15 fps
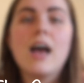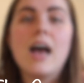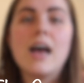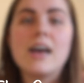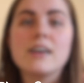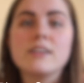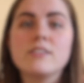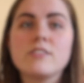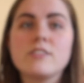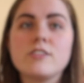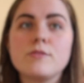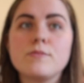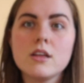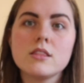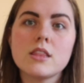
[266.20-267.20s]
And
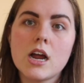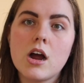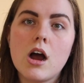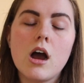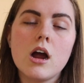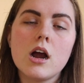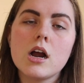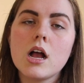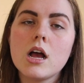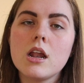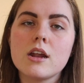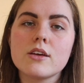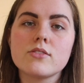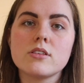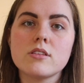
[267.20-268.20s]
there are a
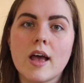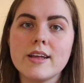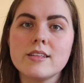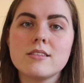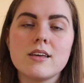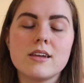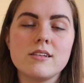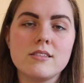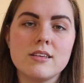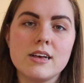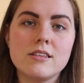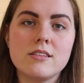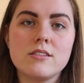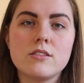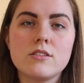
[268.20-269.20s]
lot of sites that
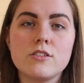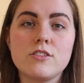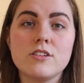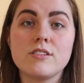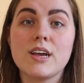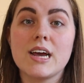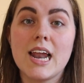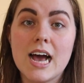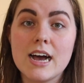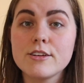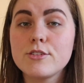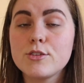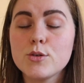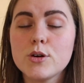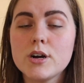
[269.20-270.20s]
exist, such as
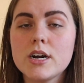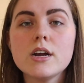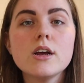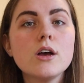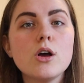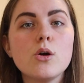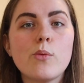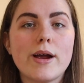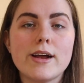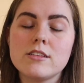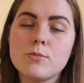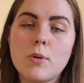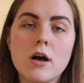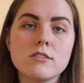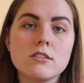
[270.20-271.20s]
Glassdoor, where
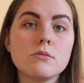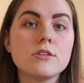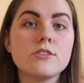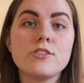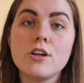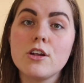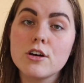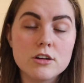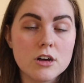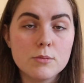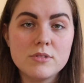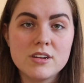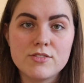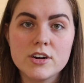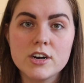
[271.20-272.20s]
it's possible to look
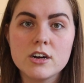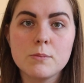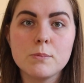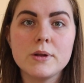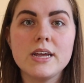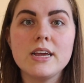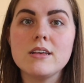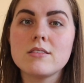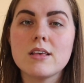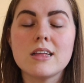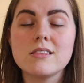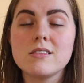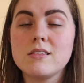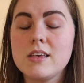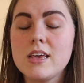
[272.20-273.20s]
up different companies
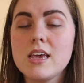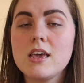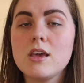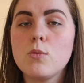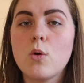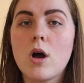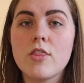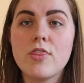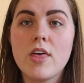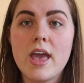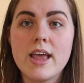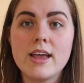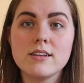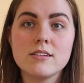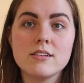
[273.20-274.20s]
and see what
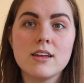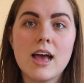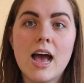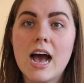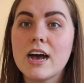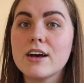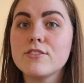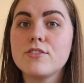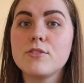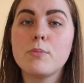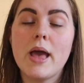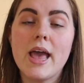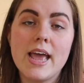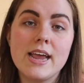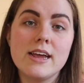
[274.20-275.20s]
they have
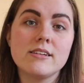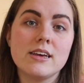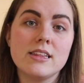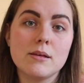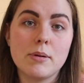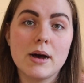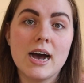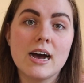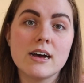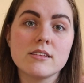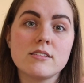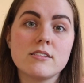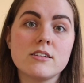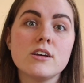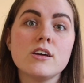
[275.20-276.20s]
paid in the
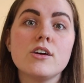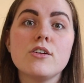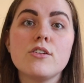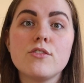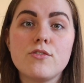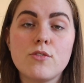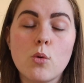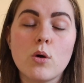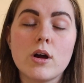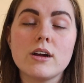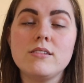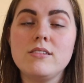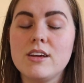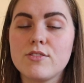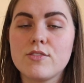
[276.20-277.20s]
past for
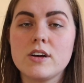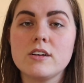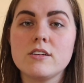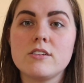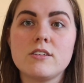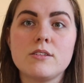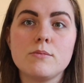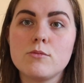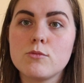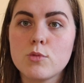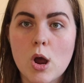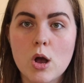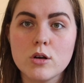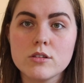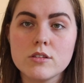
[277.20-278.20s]
different
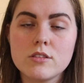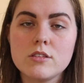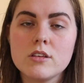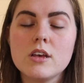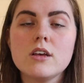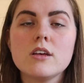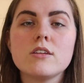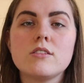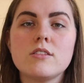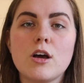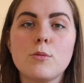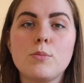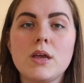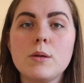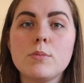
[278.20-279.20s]
roles.
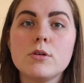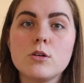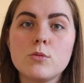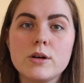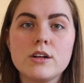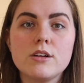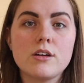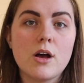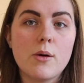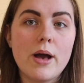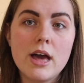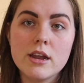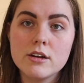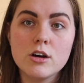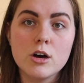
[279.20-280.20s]
So people will go
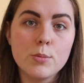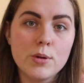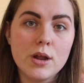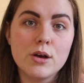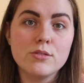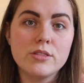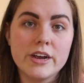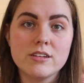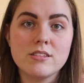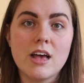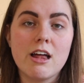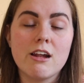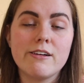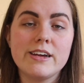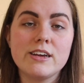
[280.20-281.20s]
ahead and upload their
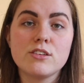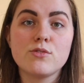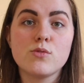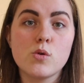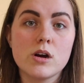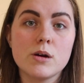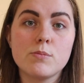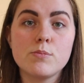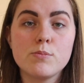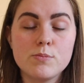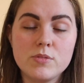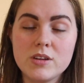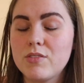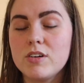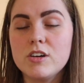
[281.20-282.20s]
salaries for
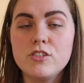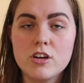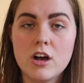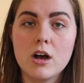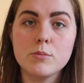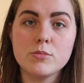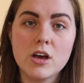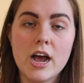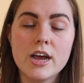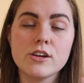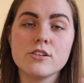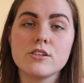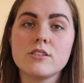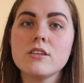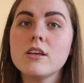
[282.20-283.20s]
different job
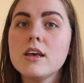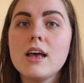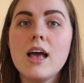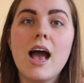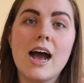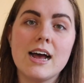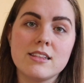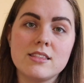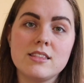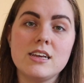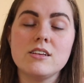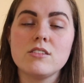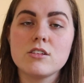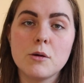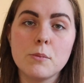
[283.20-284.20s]
titles at
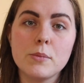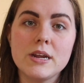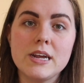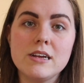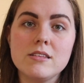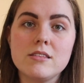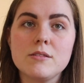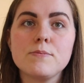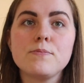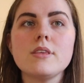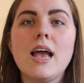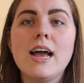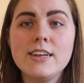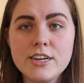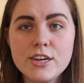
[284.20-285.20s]
these companies.
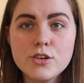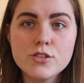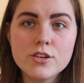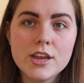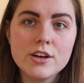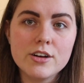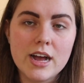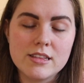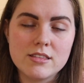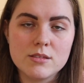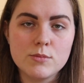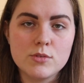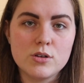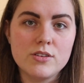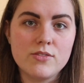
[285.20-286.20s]
And usually you'll get
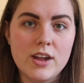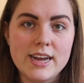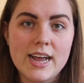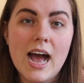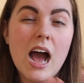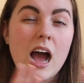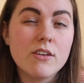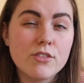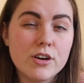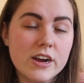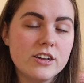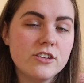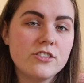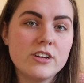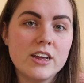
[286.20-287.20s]
some sort of like
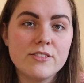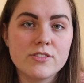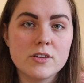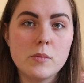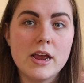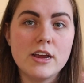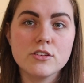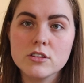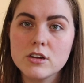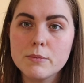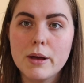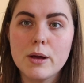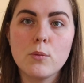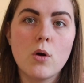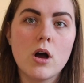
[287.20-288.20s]
averaged information
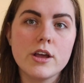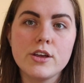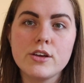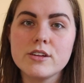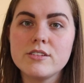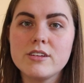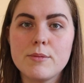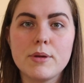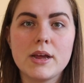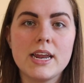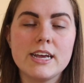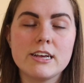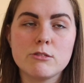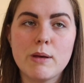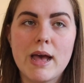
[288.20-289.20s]
about what you can
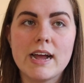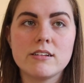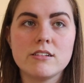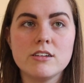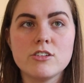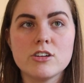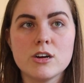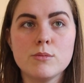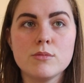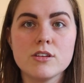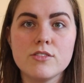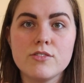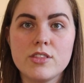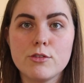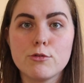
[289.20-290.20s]
typically expect in terms
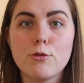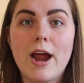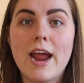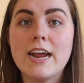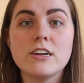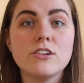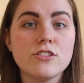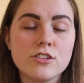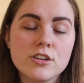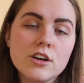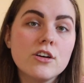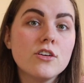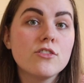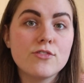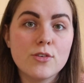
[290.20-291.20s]
of the range
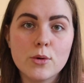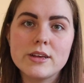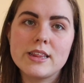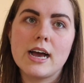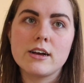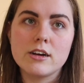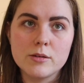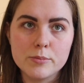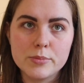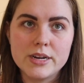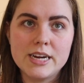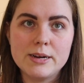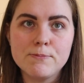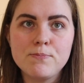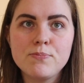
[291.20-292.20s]
for that
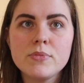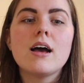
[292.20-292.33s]
company.